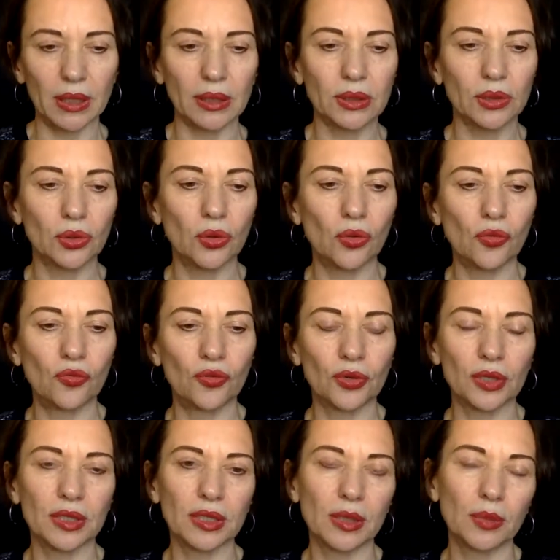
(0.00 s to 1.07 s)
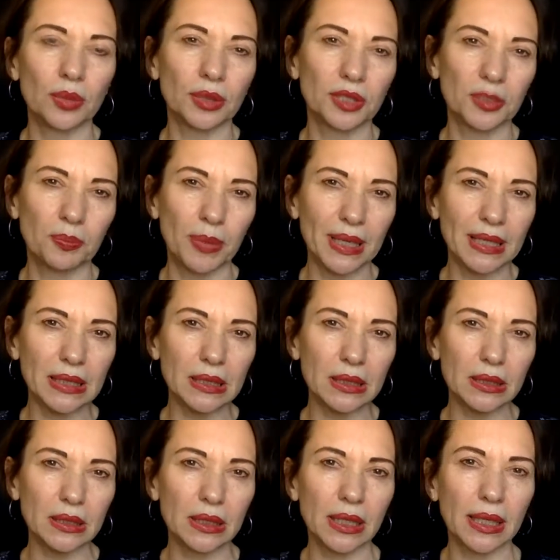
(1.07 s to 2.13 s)
So, for example, depending
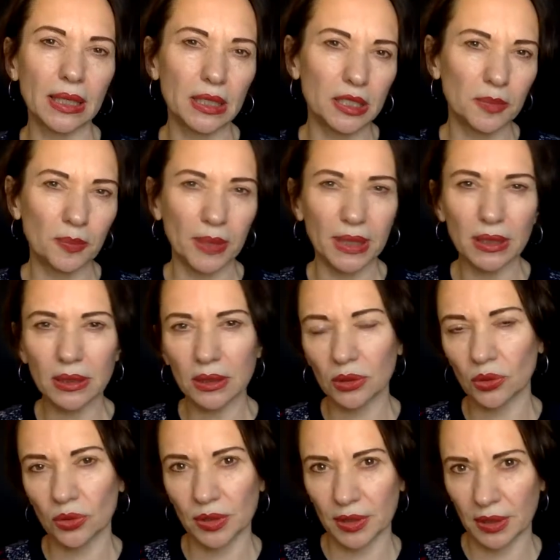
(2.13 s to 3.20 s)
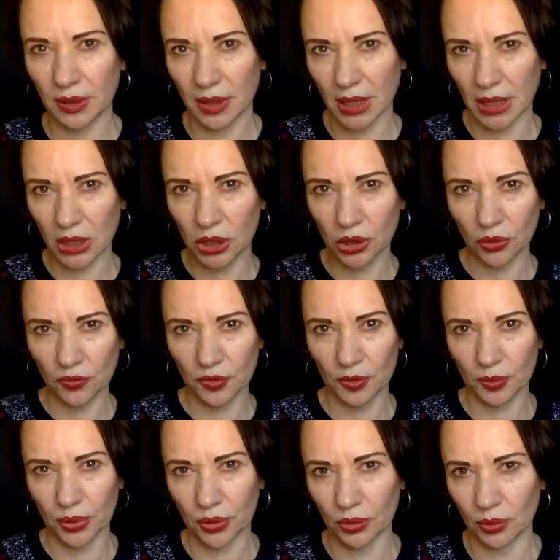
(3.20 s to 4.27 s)
on the nature of the
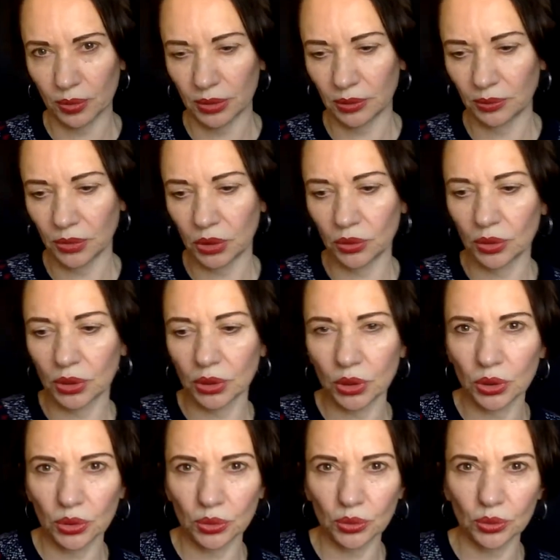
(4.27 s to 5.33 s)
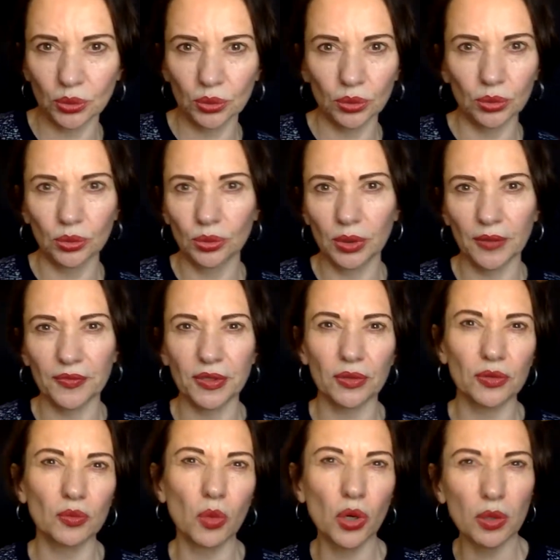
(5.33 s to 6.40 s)
problem, you can do, if there is
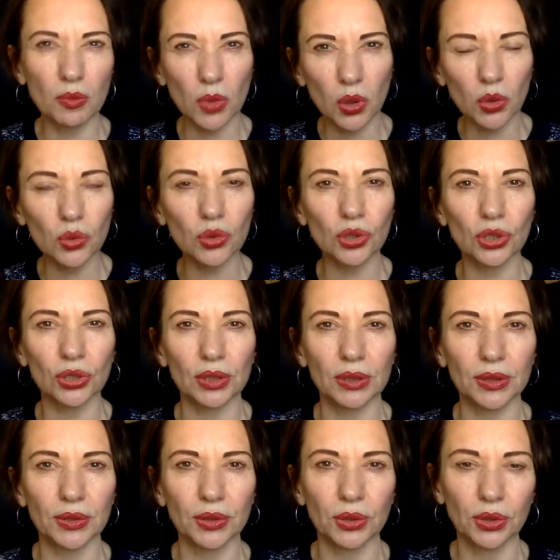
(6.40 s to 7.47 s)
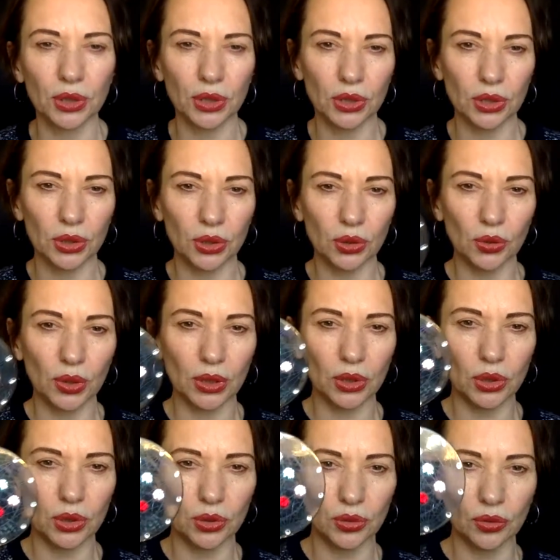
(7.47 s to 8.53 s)
more emotional situation, you can
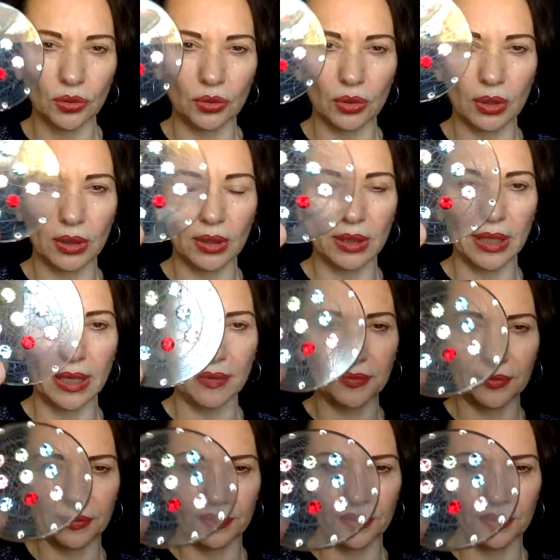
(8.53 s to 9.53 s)
do love